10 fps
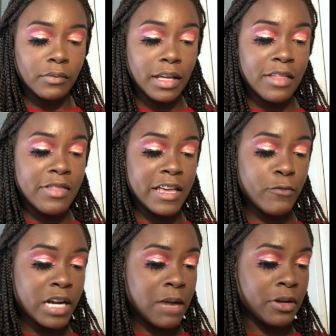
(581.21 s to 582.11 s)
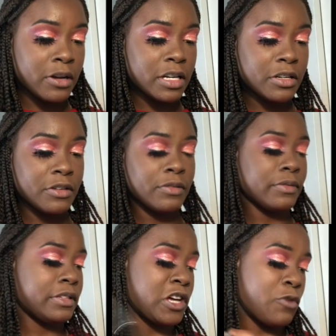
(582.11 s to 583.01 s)
And then what I'm gonna do
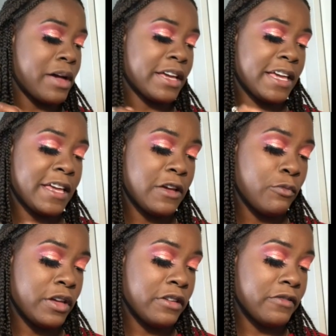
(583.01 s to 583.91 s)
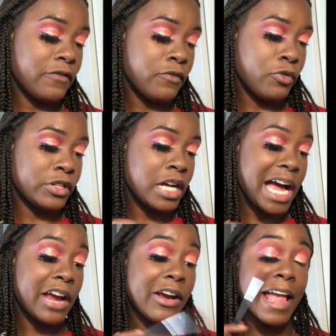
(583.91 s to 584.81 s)
is go back in with voir
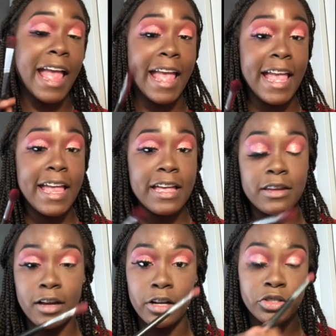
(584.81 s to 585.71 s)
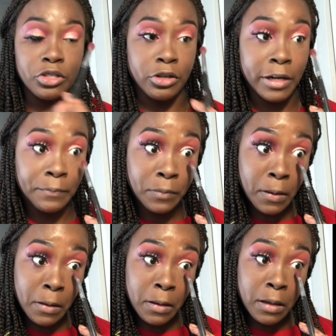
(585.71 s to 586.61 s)
dire and hung jury
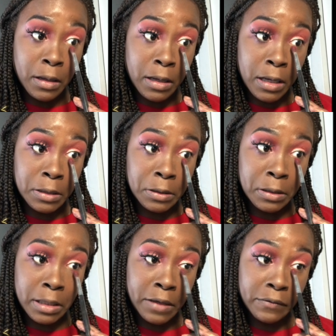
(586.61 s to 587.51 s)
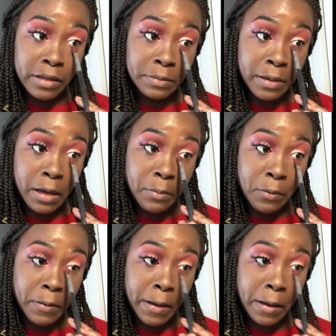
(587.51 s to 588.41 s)
underneath this bad
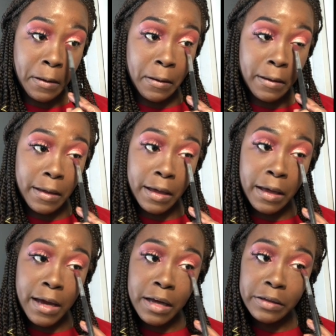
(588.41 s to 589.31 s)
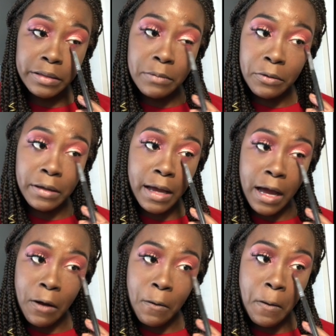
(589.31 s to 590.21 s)
boy and kind of smoke it
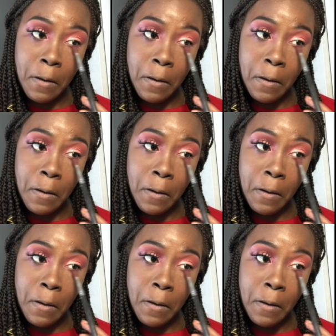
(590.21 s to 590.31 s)
out